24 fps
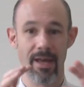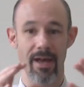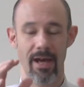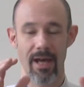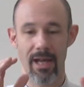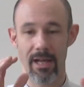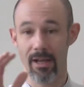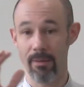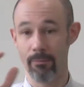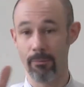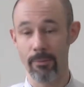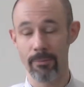
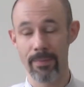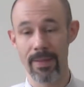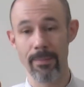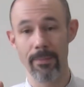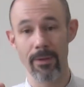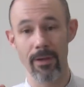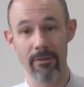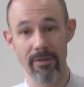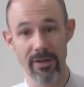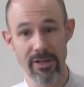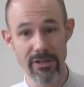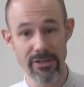a lot more
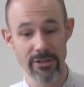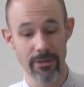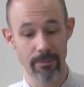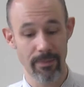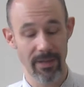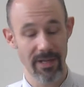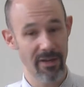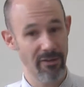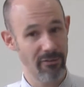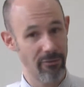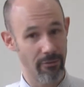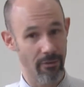people are injured
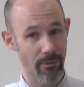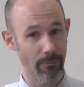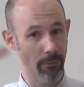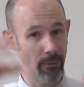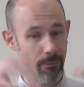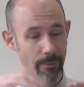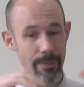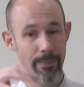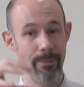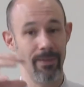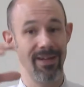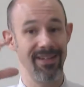because there are
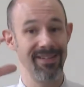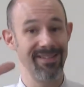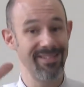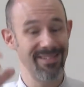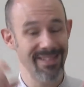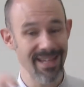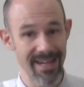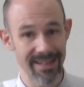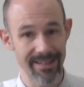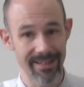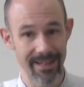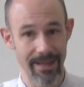more people
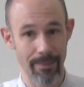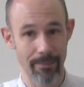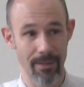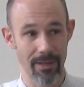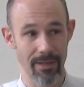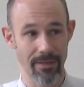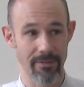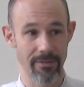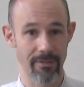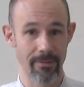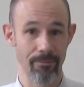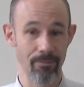inside an
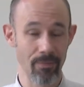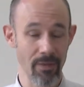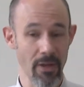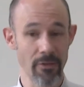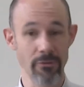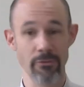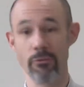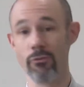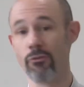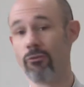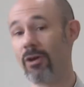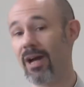ambulance.
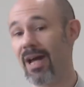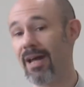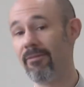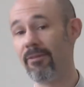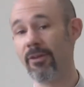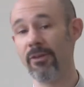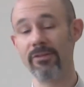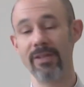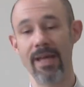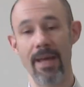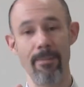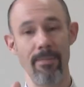So
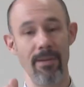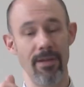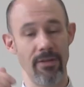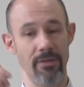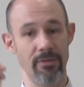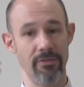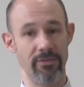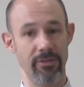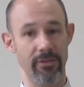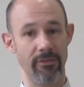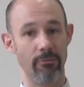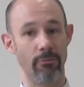driverless
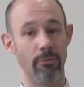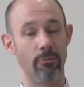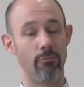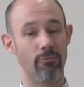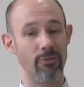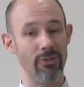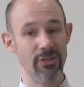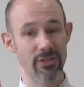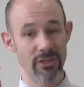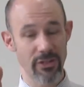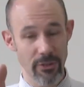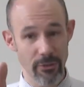ambulances would
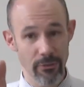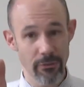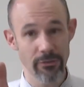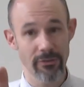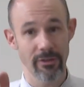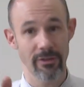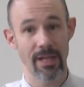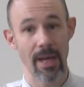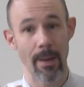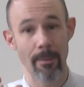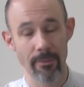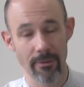reduce
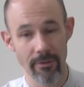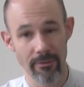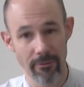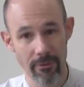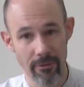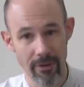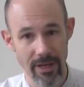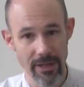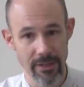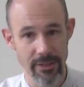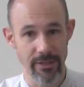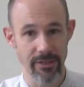the number of
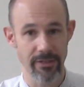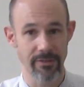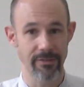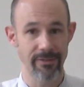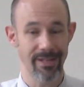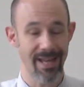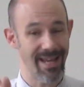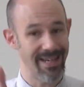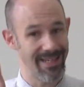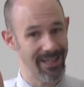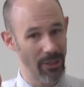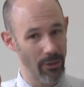crashes
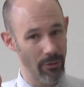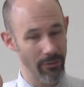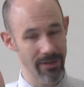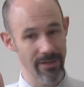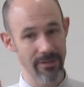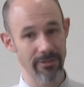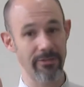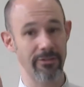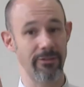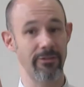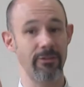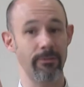and
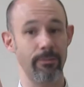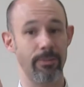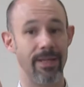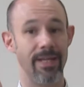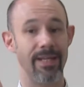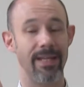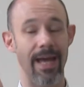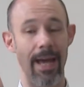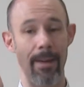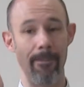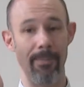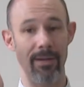increase the
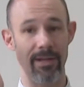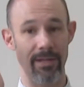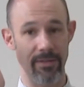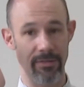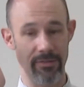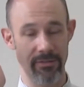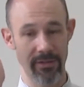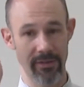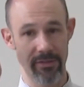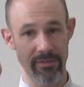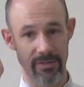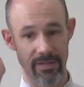speed
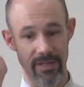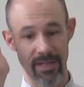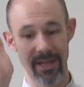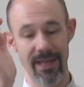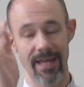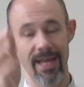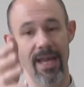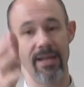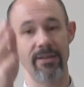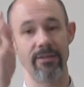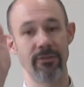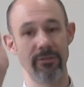ambulances can
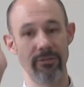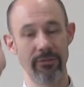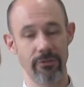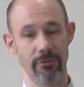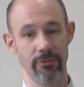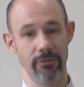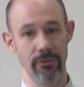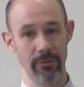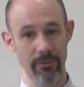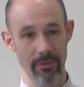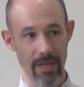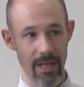get
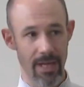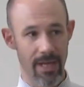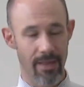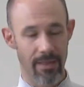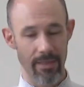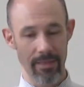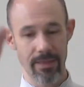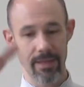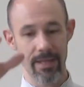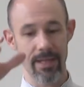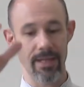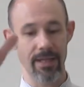to
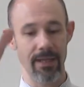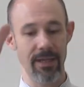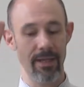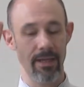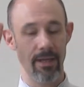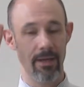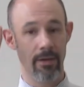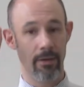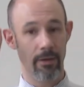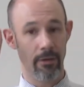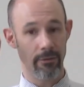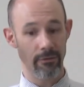the
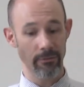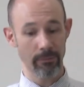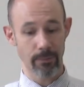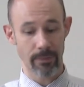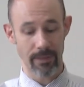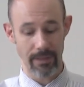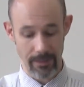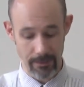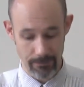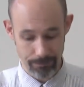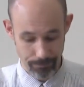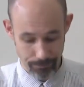
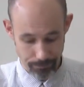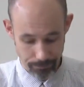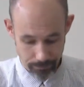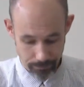hospital.